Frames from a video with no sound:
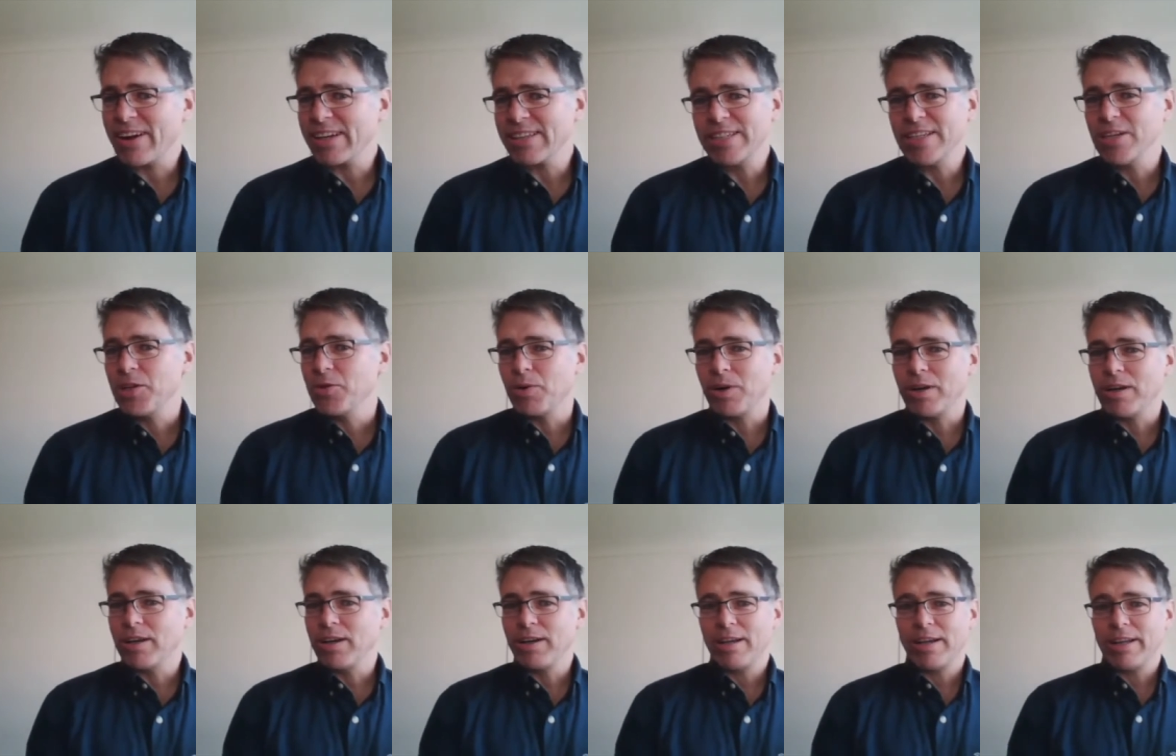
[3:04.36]
as
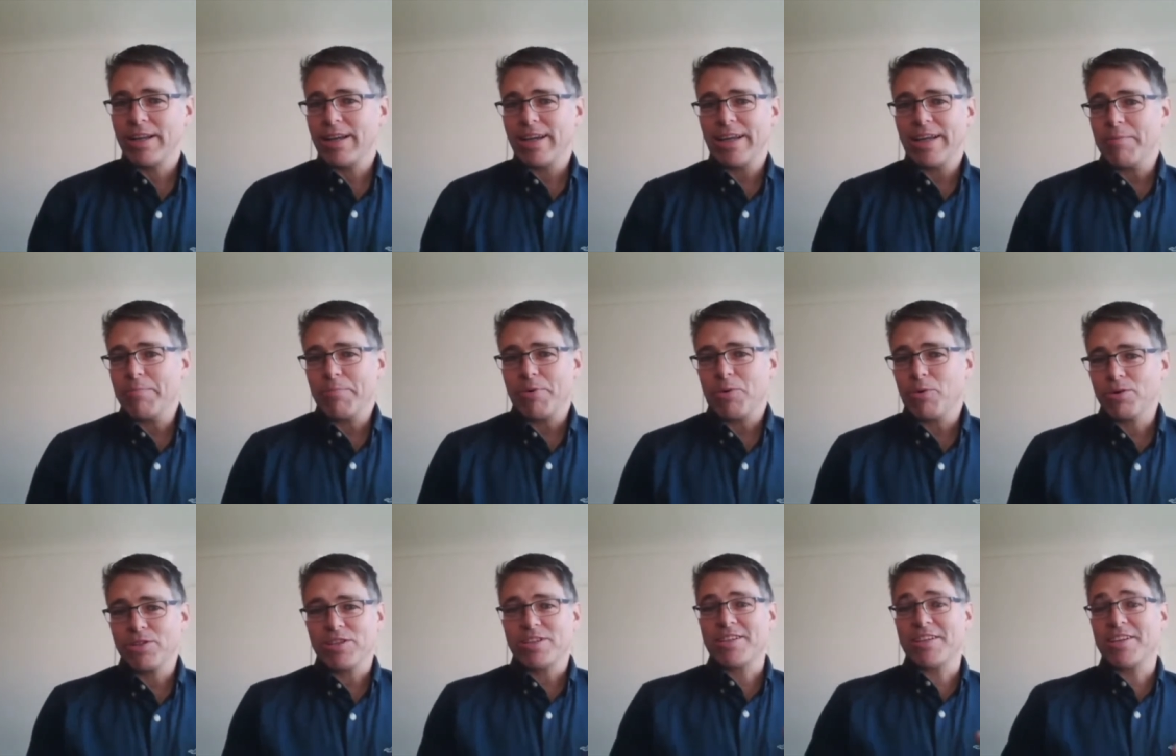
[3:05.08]
equally
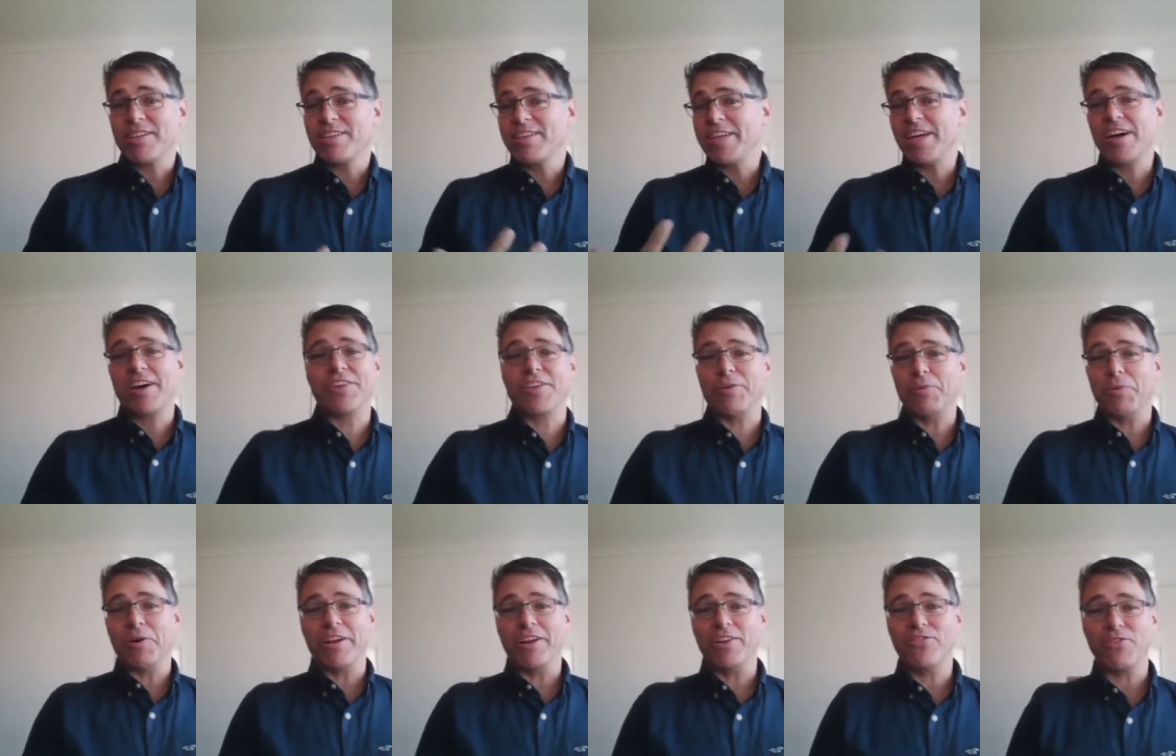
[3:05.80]
important as the other
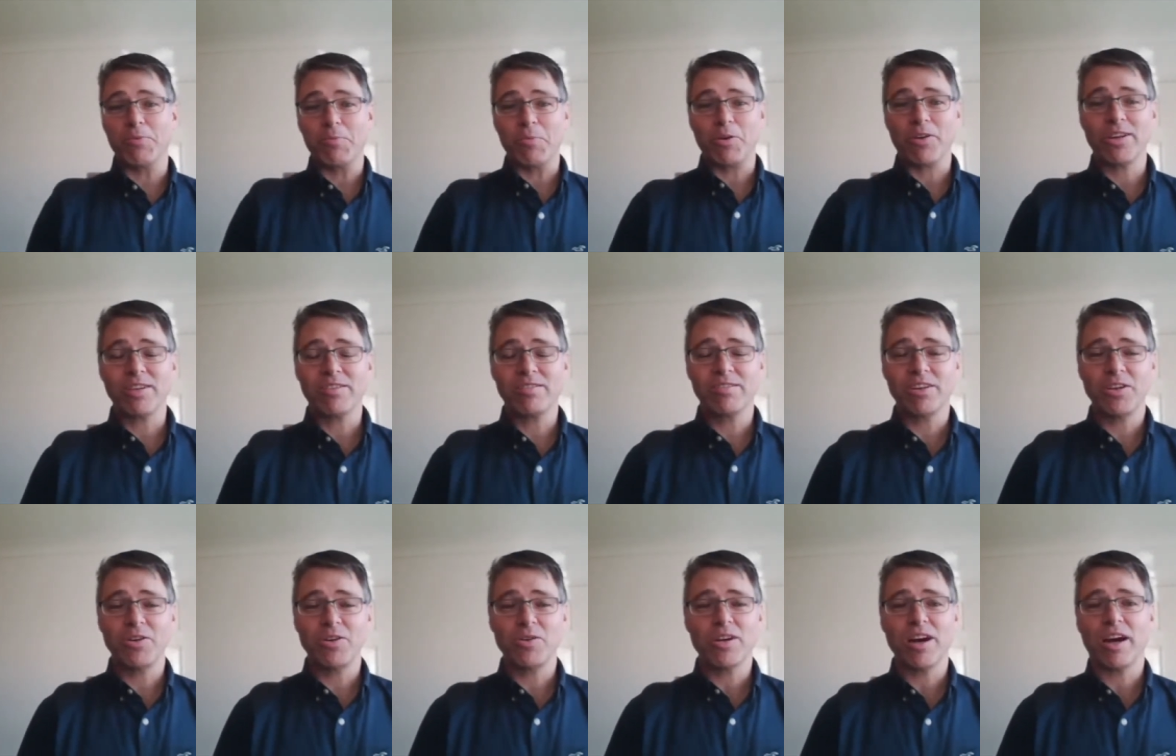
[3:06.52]
one, if I'm honest.
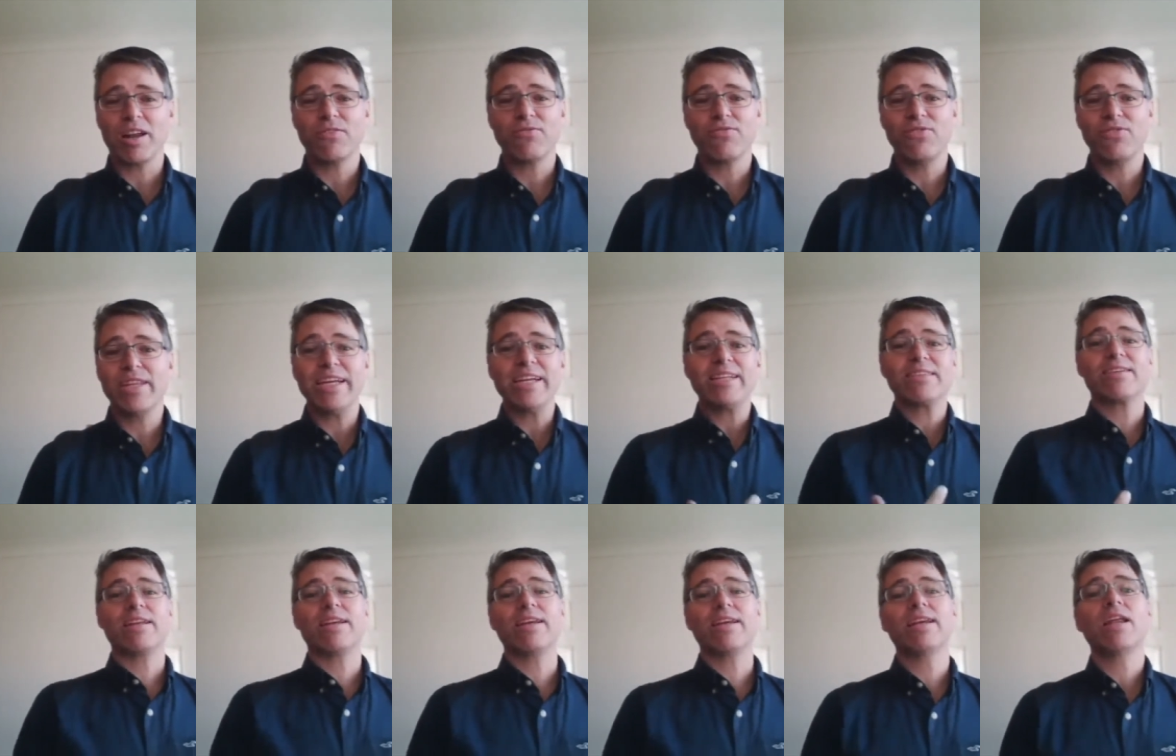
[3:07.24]
So you kind of
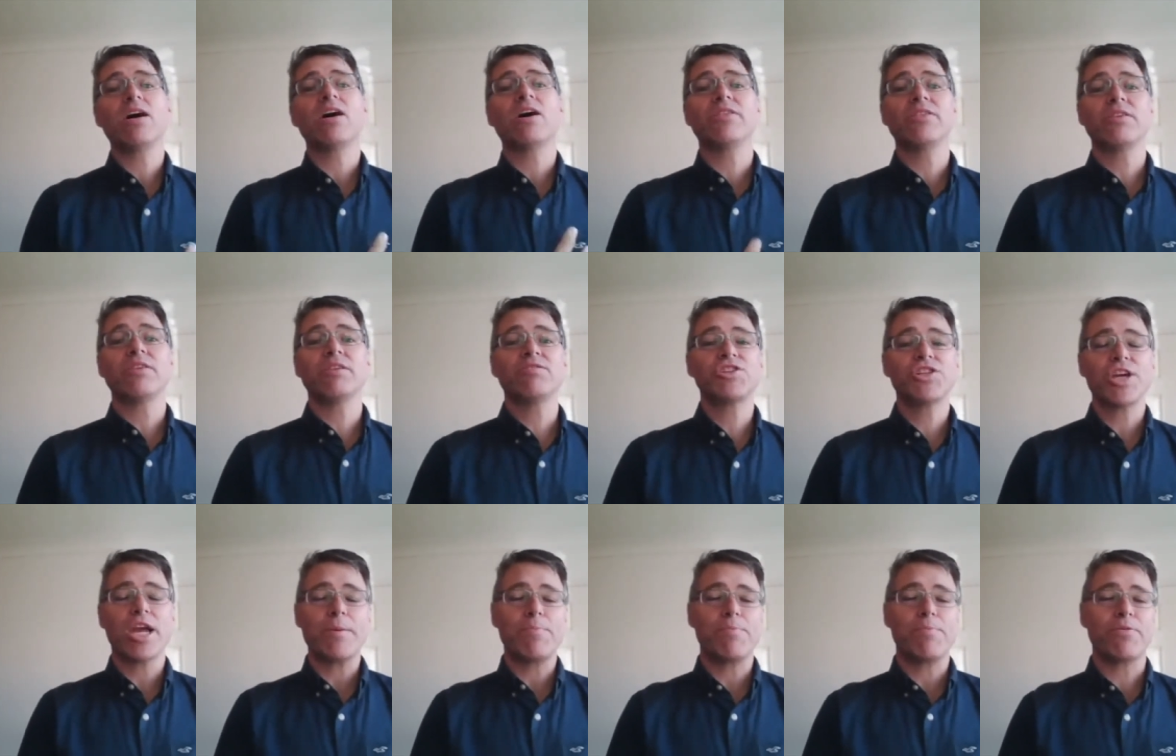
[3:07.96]
need to learn the
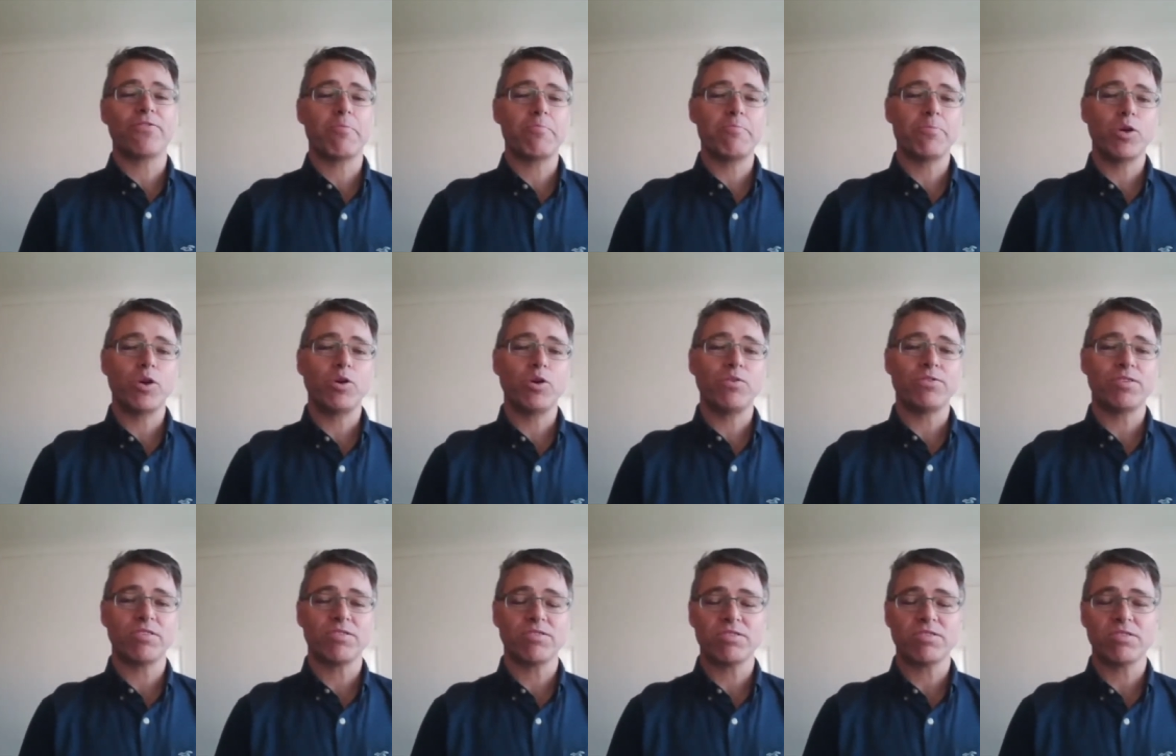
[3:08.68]
shape of a move
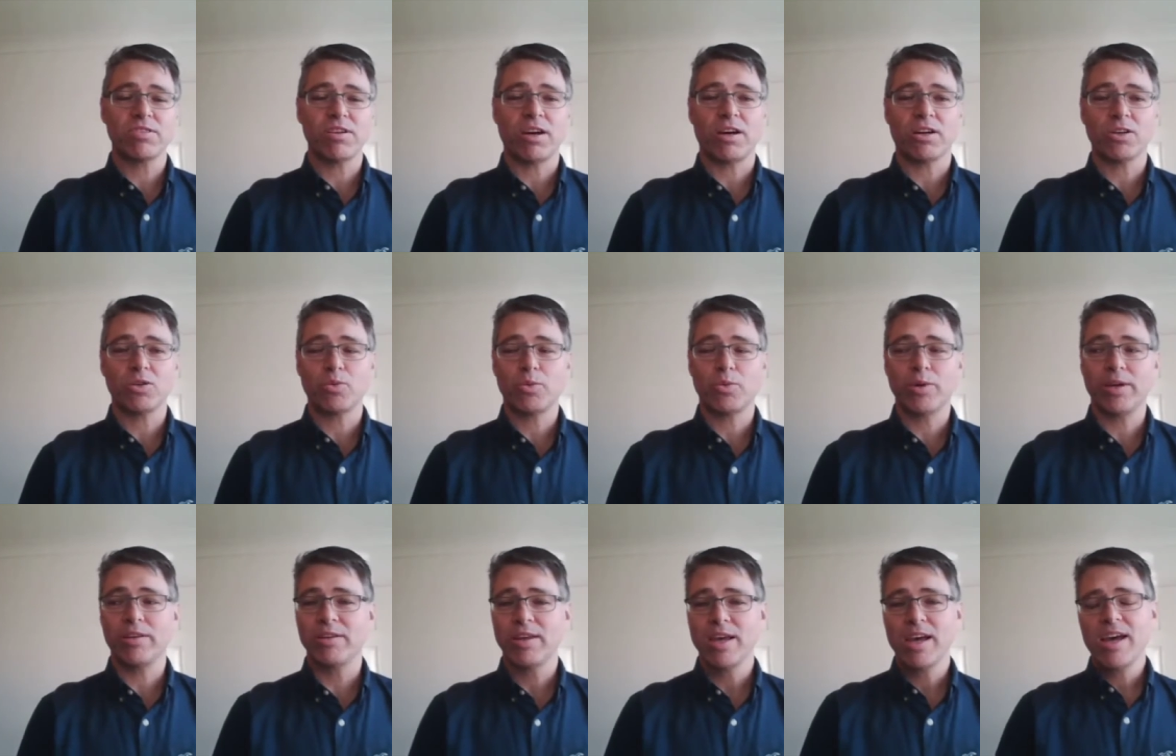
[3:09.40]
to start
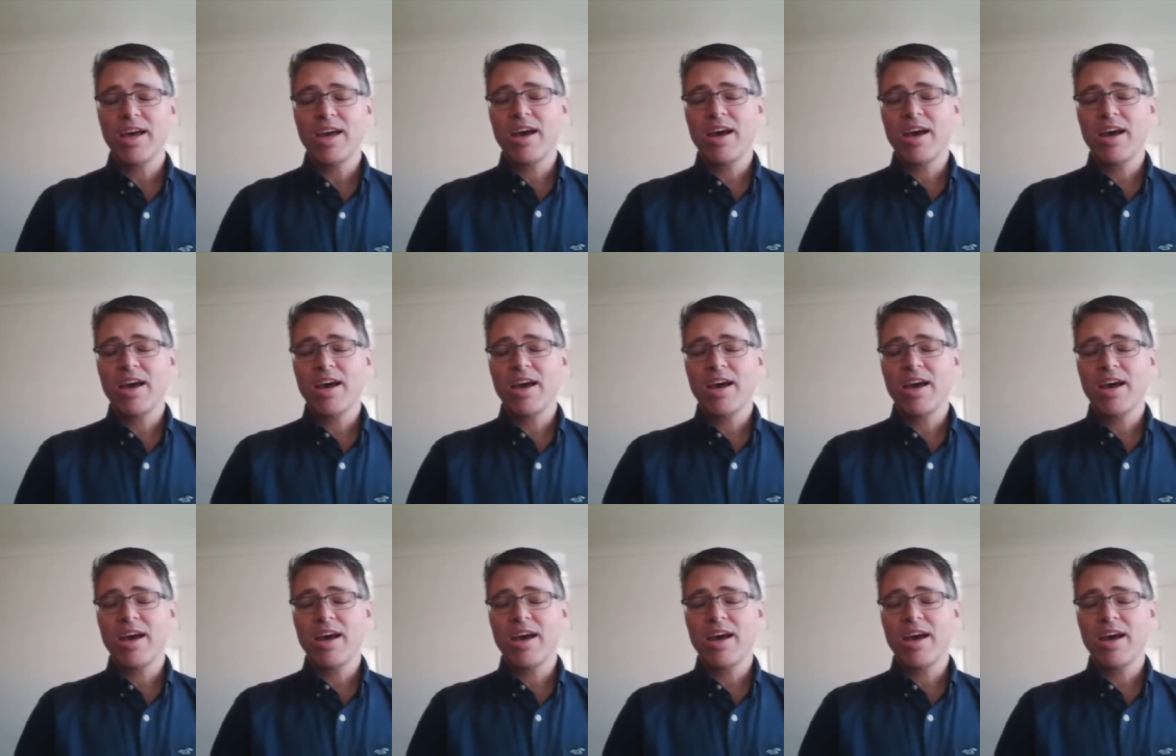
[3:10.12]
with.